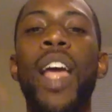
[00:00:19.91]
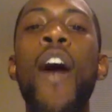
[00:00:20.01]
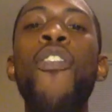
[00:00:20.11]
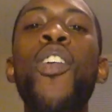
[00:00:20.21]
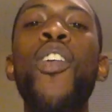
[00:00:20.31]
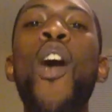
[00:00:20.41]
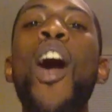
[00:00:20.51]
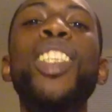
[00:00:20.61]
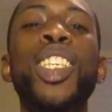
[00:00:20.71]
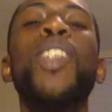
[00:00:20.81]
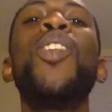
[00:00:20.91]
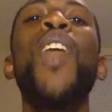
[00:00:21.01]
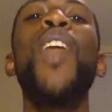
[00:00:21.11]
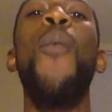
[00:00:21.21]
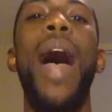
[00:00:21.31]
Of course, you
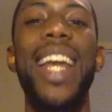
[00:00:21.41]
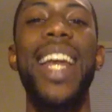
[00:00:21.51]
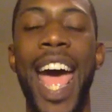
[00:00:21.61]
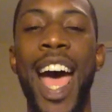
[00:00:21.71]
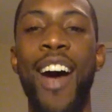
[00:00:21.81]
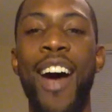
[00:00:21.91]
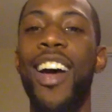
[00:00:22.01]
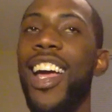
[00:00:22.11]
know by now,